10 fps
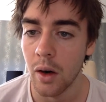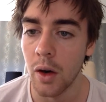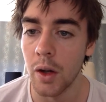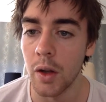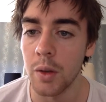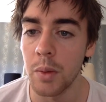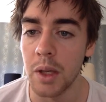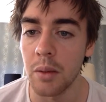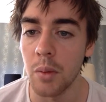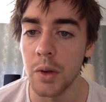I only
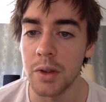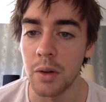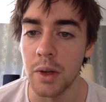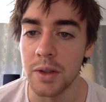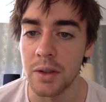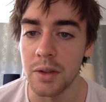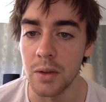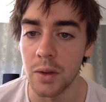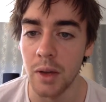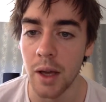mean the most greasers
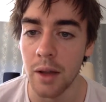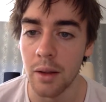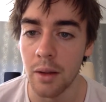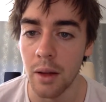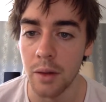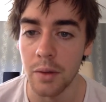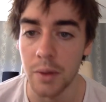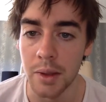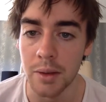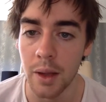do that, uh, do
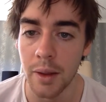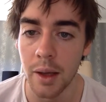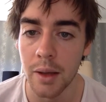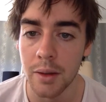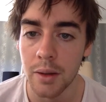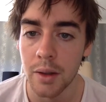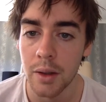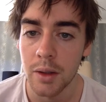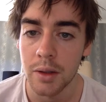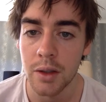things like that
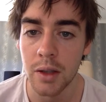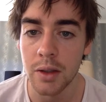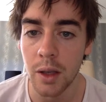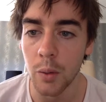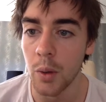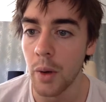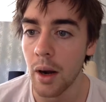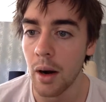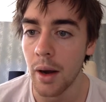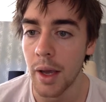just like we
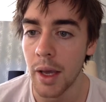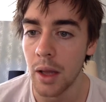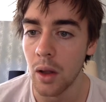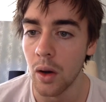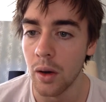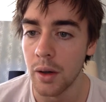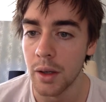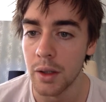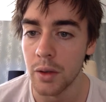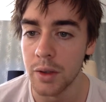wear our hair long
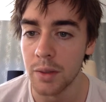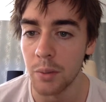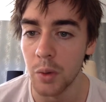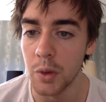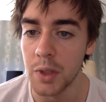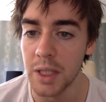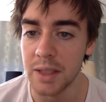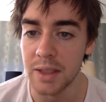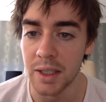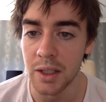and dress in blue
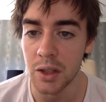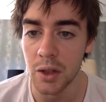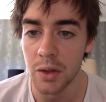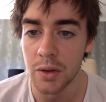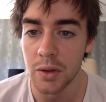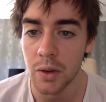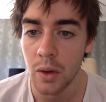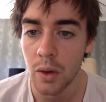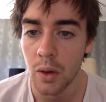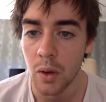jeans and t shirts,
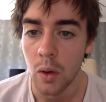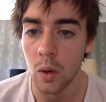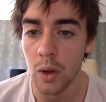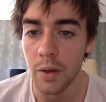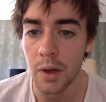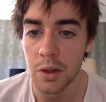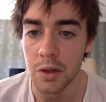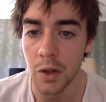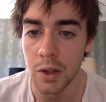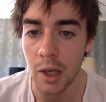or leave our shirt